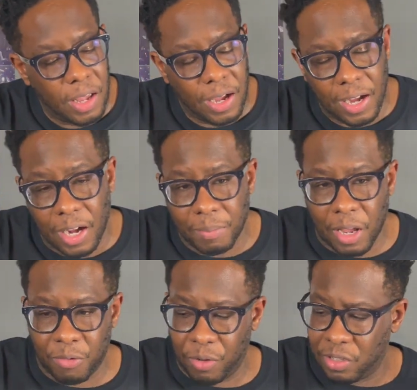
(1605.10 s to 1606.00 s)

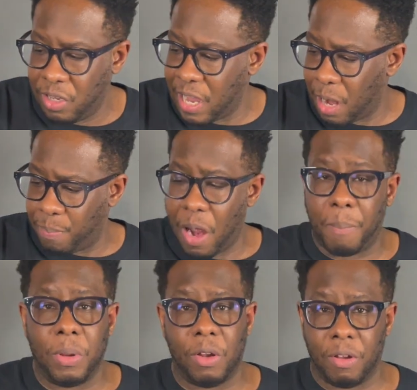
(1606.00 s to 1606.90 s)
They've recently got
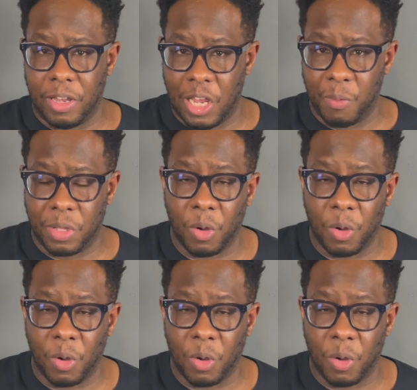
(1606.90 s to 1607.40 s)
popular again with